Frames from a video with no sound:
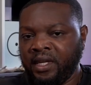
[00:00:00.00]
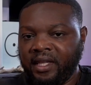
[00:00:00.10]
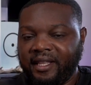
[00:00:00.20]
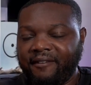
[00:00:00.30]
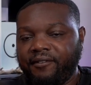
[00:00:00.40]

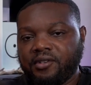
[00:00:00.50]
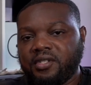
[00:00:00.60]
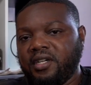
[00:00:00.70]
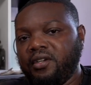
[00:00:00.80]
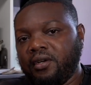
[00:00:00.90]
That first
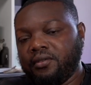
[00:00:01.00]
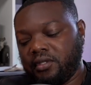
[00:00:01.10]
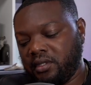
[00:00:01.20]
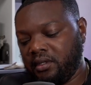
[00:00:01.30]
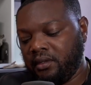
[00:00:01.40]
set of
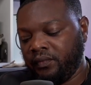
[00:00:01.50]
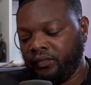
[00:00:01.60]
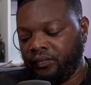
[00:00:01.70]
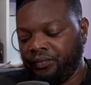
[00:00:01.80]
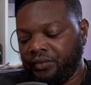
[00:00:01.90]
notes,
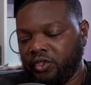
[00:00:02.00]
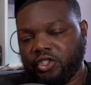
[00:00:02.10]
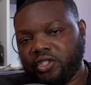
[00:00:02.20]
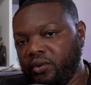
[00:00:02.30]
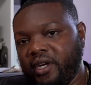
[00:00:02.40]

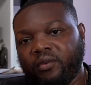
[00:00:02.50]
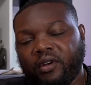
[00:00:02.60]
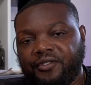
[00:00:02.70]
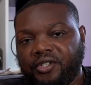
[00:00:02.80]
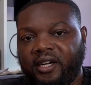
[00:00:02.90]
just create a rough
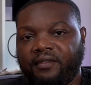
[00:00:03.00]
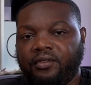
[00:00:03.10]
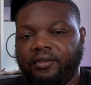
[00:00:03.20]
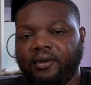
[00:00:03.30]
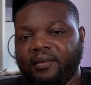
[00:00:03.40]
draft.
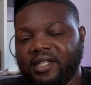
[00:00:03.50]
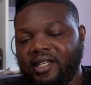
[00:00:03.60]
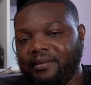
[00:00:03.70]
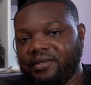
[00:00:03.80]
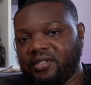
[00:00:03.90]
You don't want to
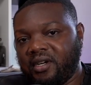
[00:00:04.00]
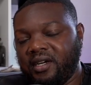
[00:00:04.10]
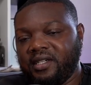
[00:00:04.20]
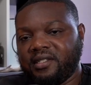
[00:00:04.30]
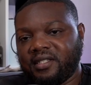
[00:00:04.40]
keep
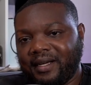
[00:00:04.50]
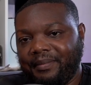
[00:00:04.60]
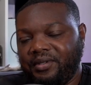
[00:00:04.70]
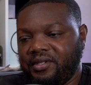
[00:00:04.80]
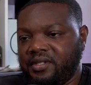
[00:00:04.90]
starting and
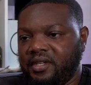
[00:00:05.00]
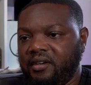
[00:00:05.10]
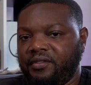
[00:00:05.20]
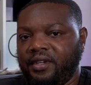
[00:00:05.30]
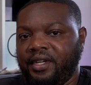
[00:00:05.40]
stopping
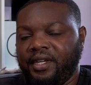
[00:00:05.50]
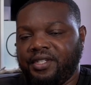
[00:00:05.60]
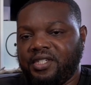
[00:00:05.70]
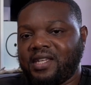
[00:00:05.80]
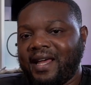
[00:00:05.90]
yourself.
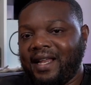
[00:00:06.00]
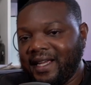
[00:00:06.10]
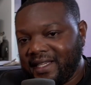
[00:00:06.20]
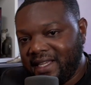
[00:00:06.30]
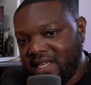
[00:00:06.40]
Just
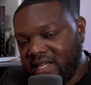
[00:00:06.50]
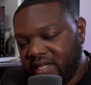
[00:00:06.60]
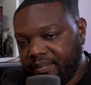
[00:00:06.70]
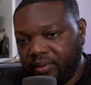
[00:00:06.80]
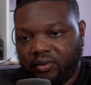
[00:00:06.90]
highlight key
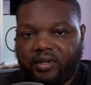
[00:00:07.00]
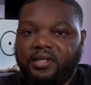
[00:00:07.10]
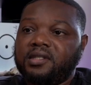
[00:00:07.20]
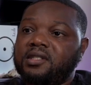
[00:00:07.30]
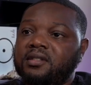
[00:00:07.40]

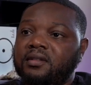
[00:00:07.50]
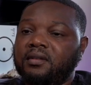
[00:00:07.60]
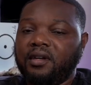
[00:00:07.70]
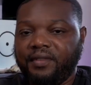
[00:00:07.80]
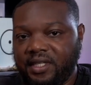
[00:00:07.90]
points
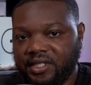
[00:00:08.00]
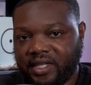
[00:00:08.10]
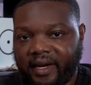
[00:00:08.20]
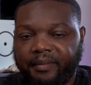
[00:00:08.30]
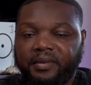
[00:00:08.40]
of each
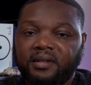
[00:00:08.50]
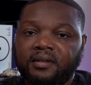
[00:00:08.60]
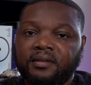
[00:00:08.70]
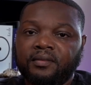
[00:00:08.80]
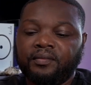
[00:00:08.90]
topic.
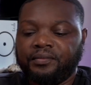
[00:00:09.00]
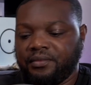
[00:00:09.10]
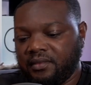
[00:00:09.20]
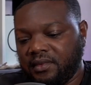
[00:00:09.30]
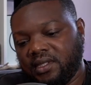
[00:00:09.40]

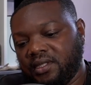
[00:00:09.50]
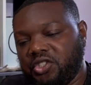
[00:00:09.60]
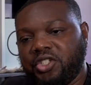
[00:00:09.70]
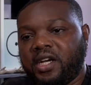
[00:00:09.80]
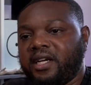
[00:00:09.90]
Just
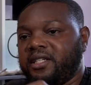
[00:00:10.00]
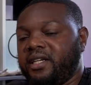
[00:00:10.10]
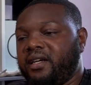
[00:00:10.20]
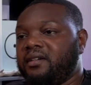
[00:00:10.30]
jot it down.